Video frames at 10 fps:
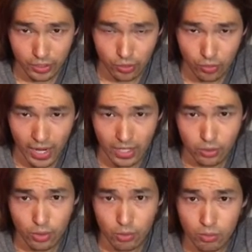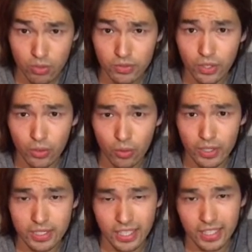to actually remove the
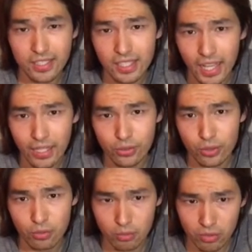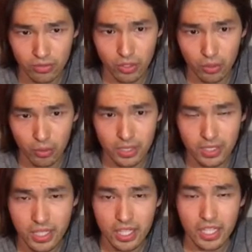noise? It doesn't actually remove the noise.